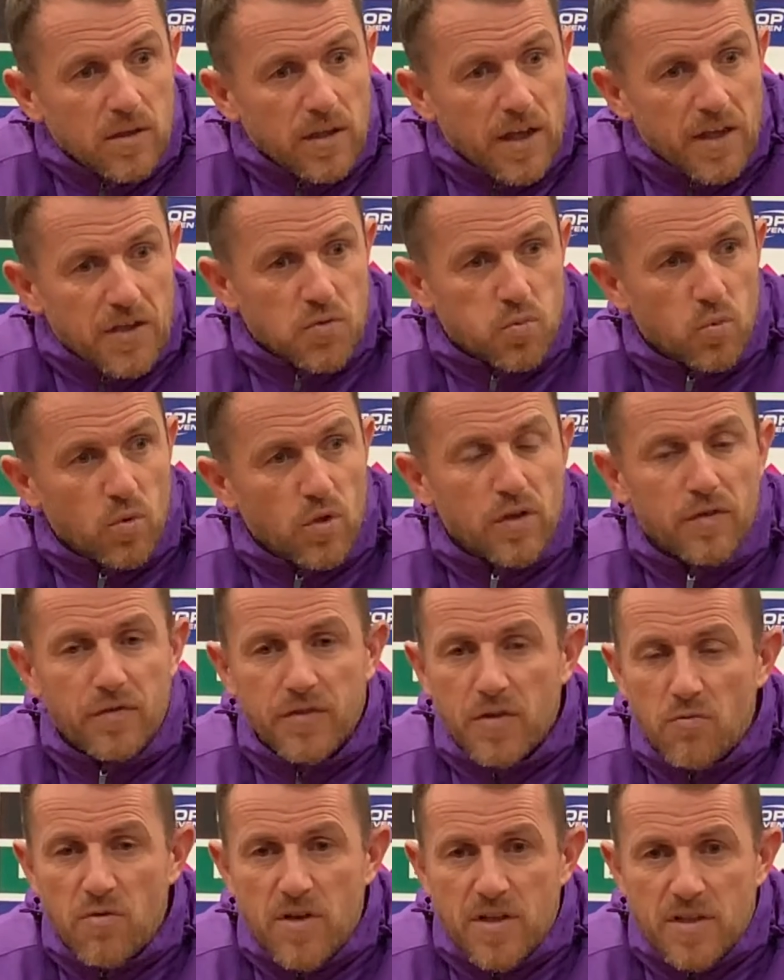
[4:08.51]
it's worth
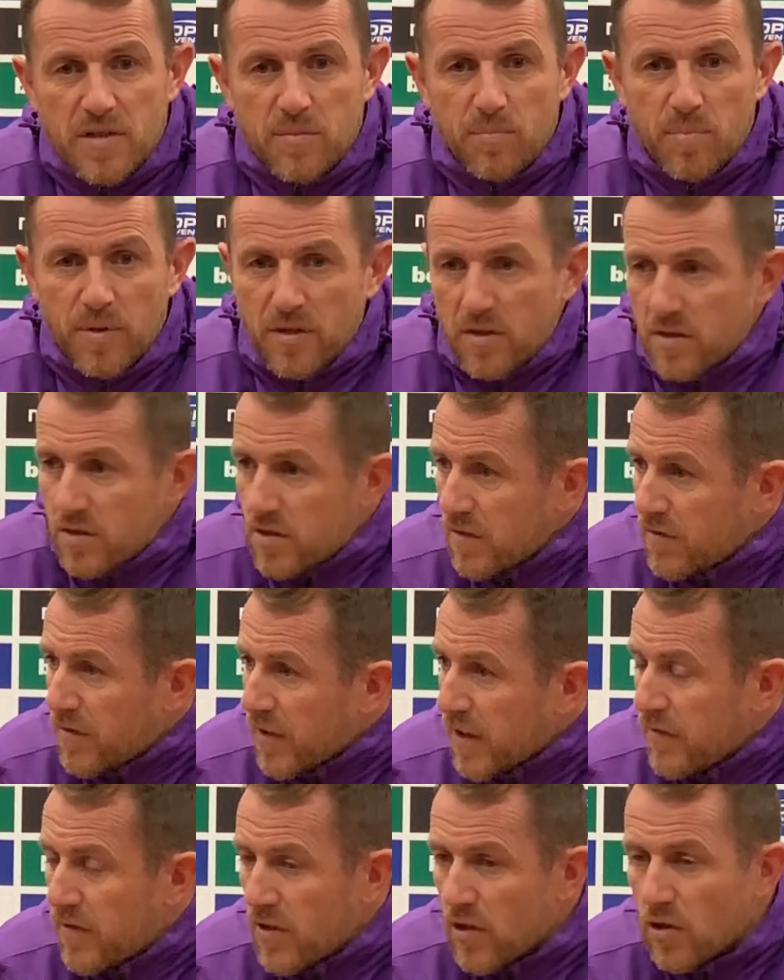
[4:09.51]
the risk because I
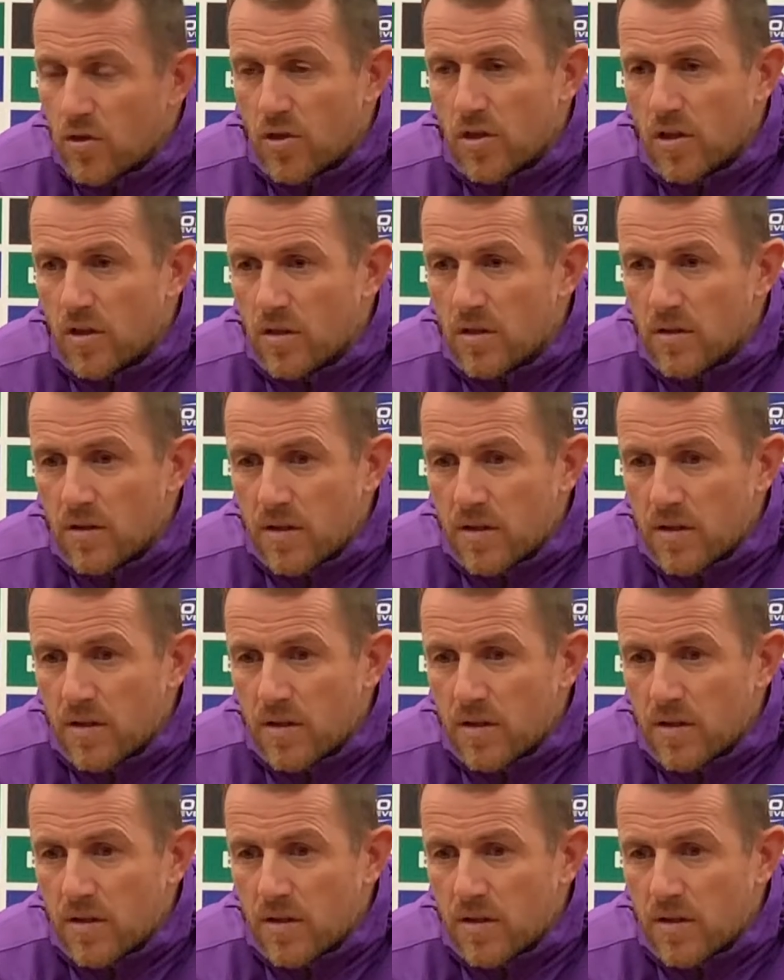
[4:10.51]
think if you look at,